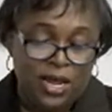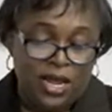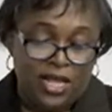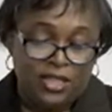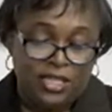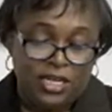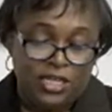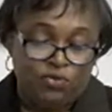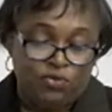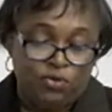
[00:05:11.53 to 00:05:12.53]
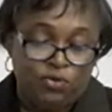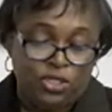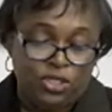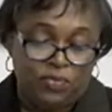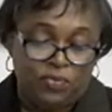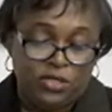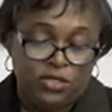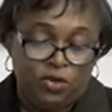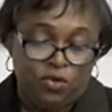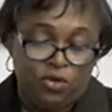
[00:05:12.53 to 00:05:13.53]
and these rules shall be
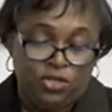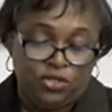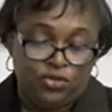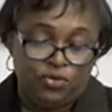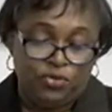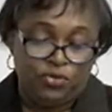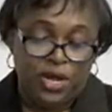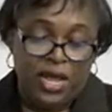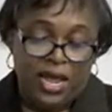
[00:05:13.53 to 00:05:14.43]
so construed,